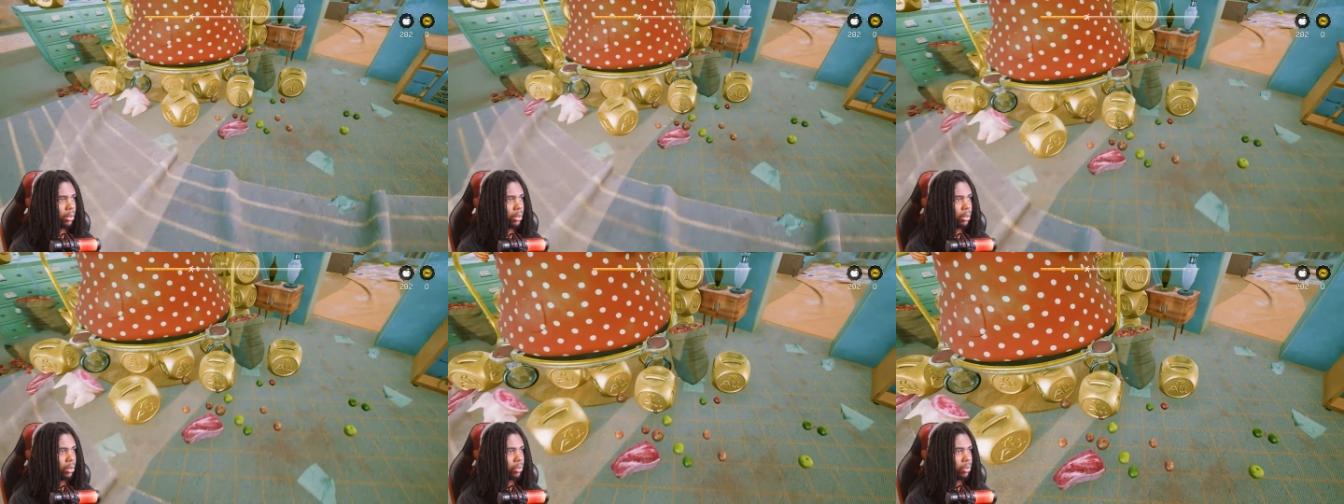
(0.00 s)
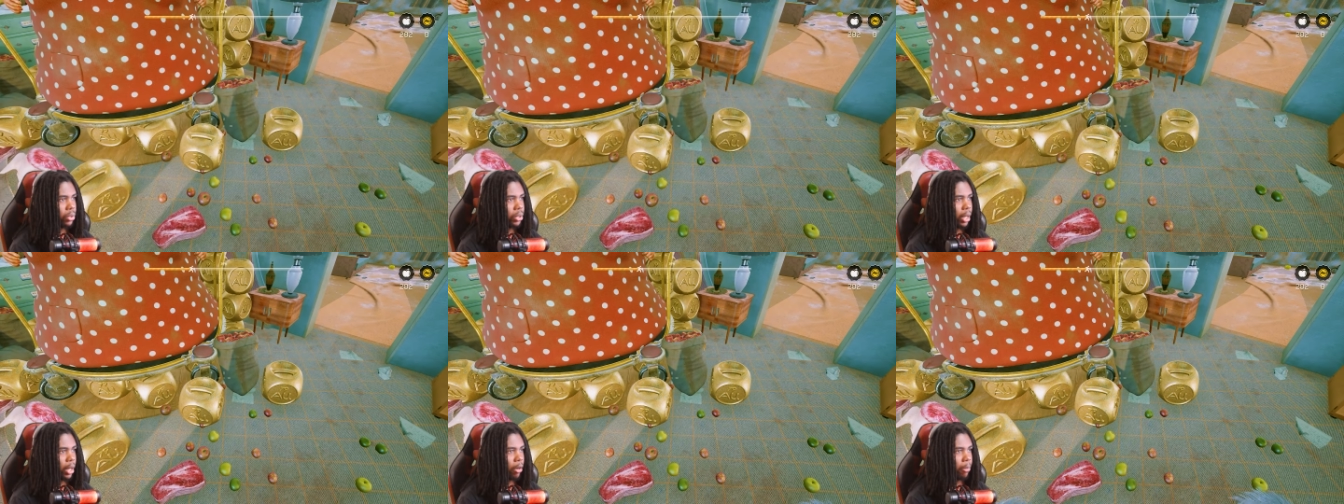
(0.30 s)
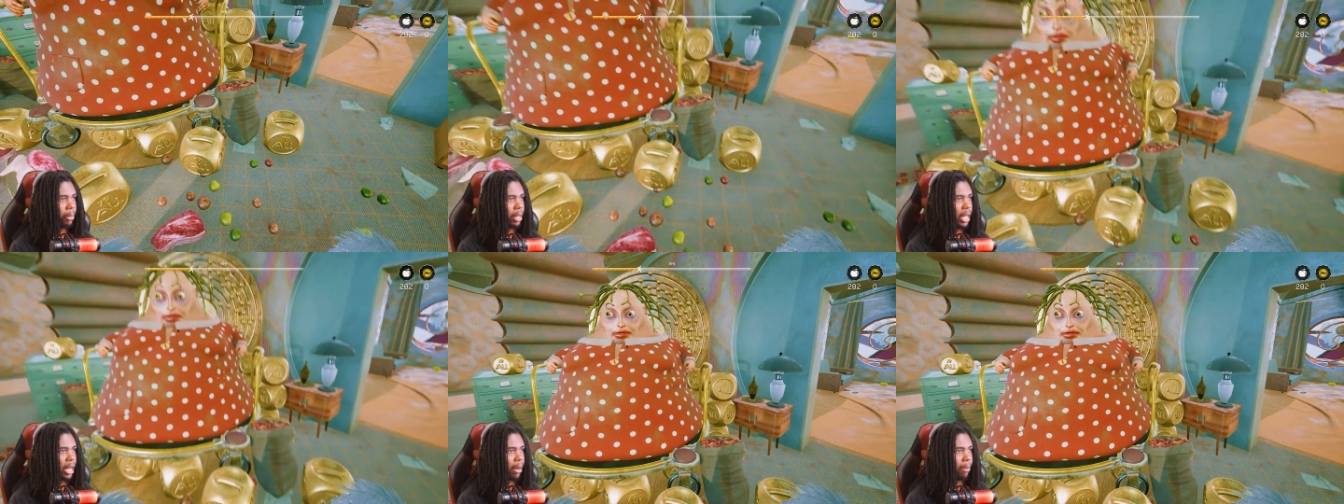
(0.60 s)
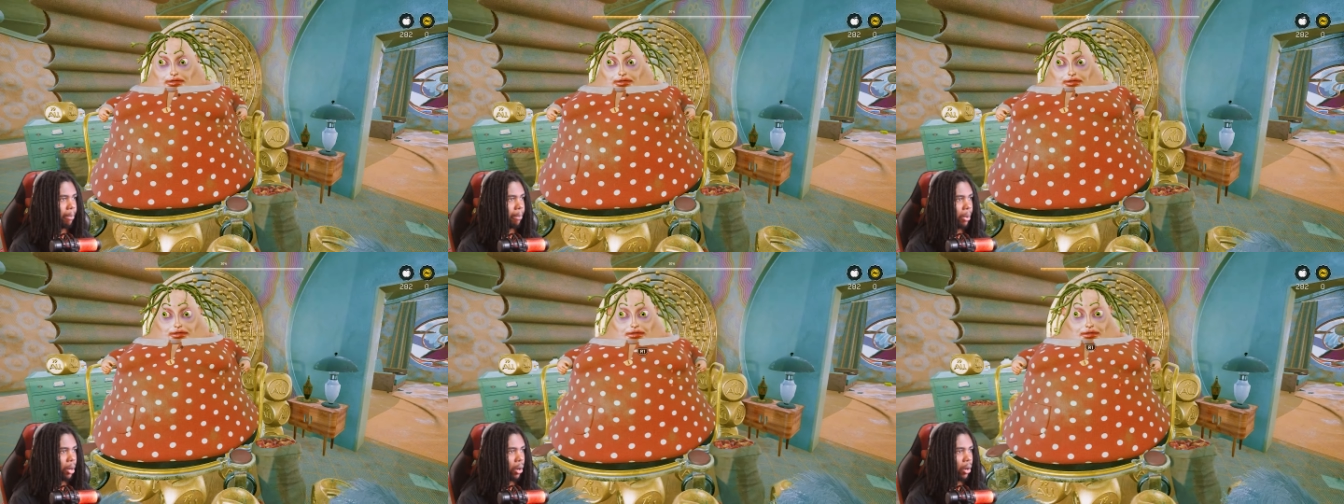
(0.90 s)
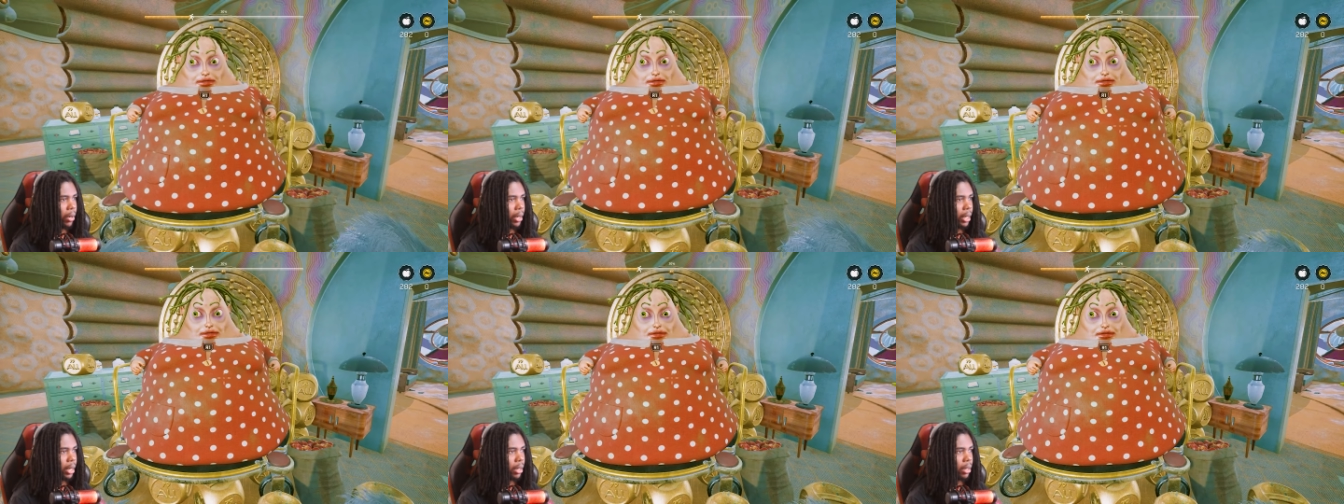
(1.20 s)
You tell me I
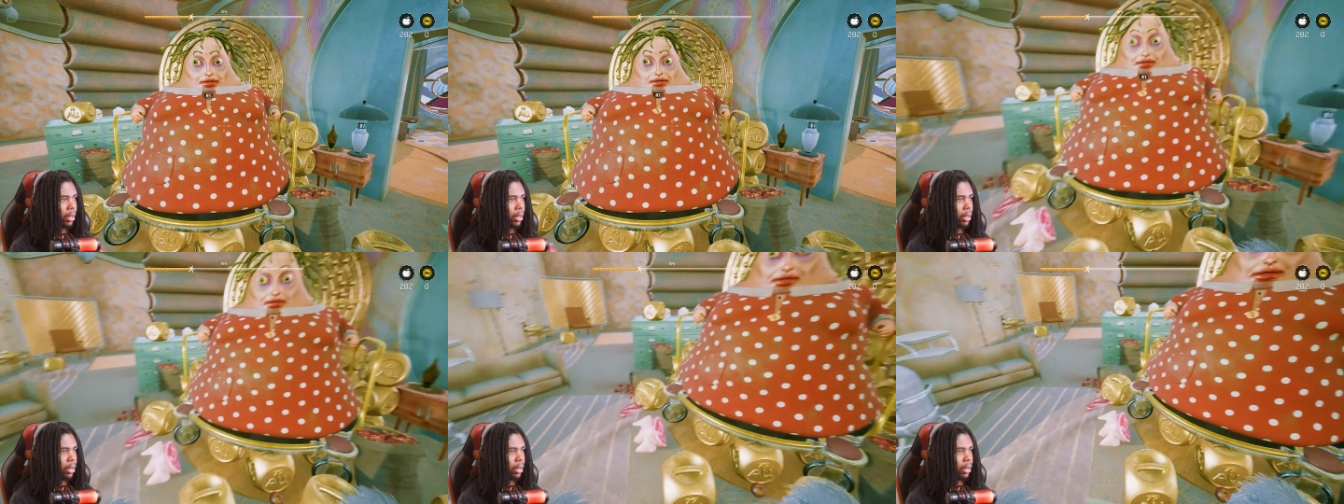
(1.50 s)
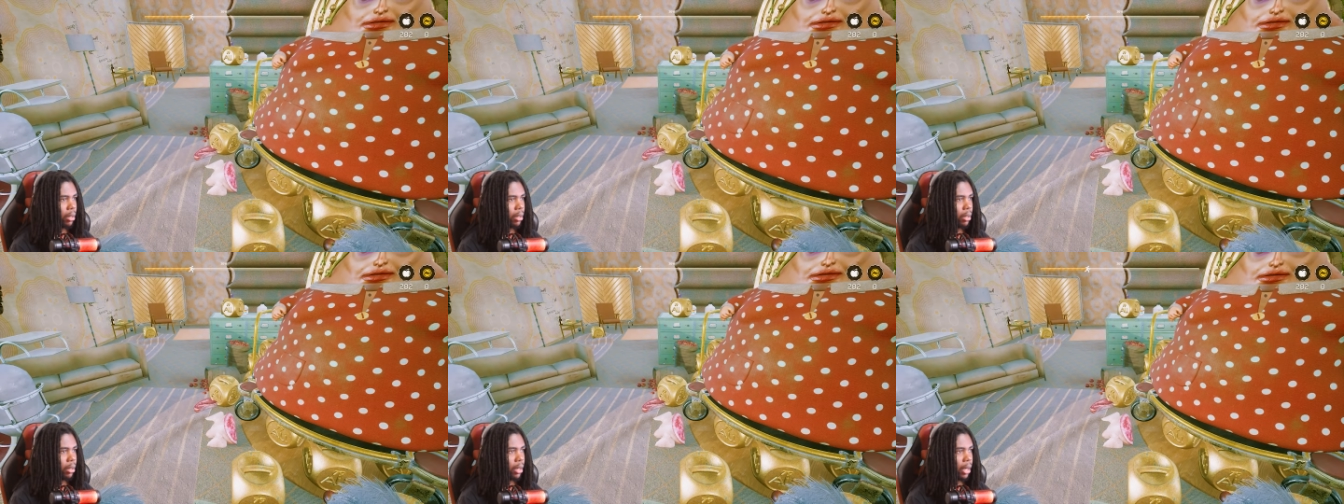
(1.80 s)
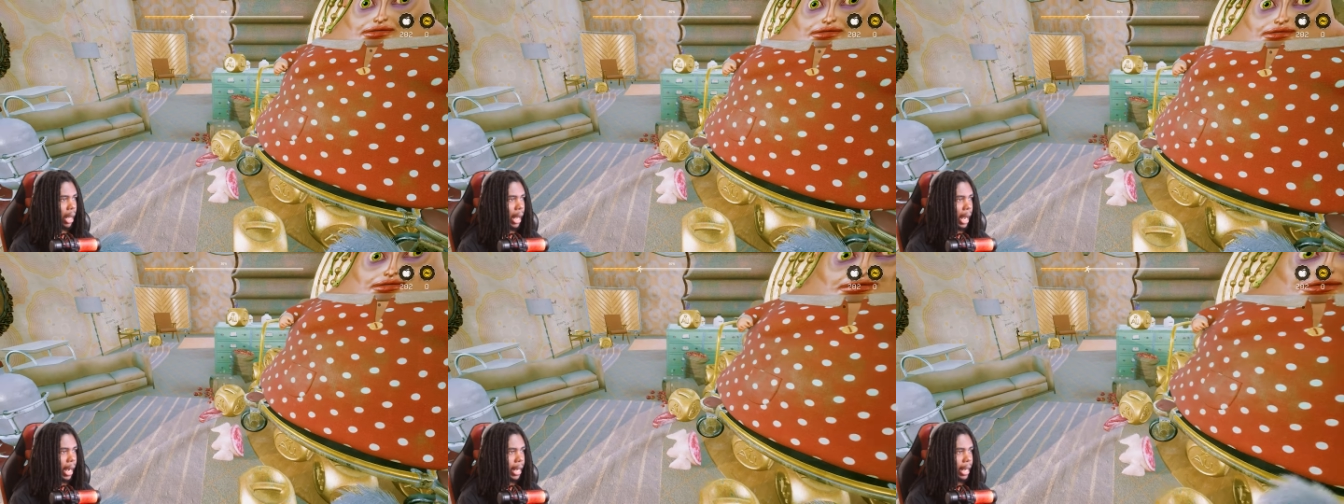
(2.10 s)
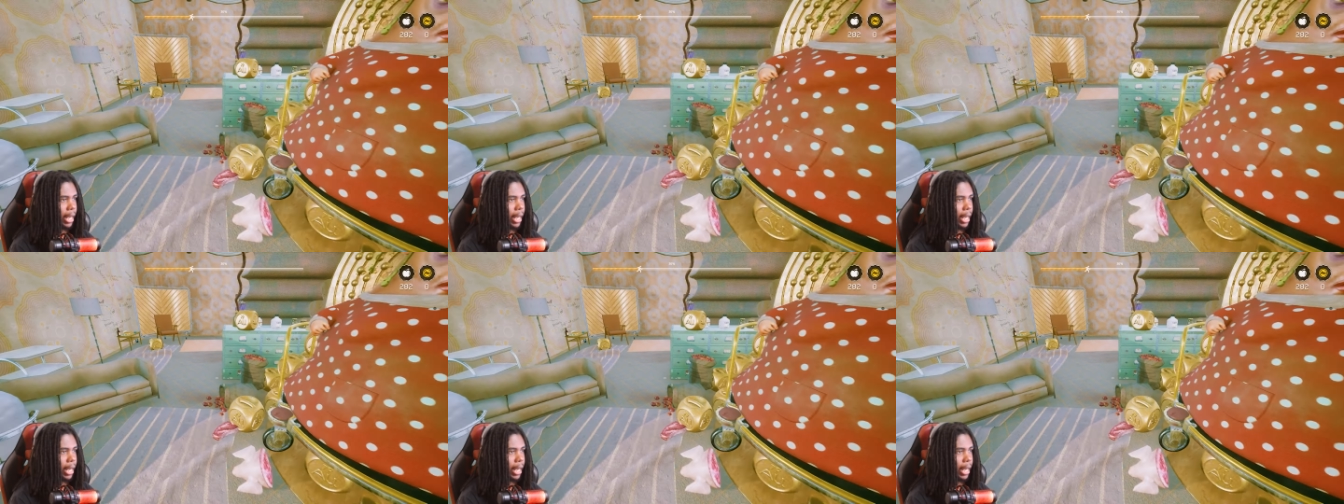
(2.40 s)
bought it. I